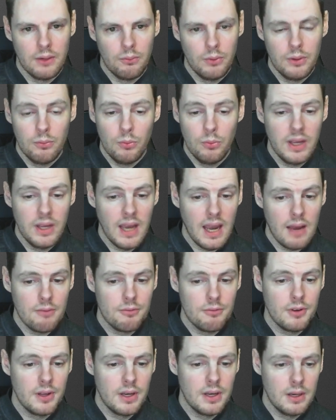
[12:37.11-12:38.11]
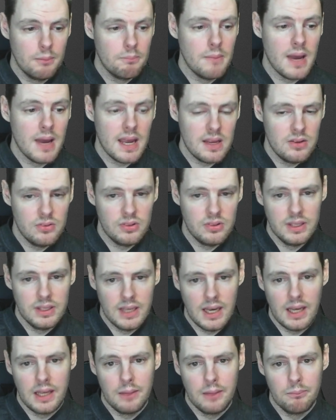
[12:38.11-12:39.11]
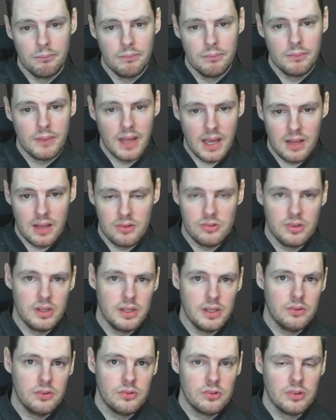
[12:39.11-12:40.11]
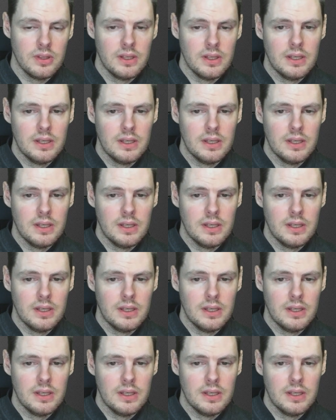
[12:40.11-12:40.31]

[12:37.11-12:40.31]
We have an amazing game as it is,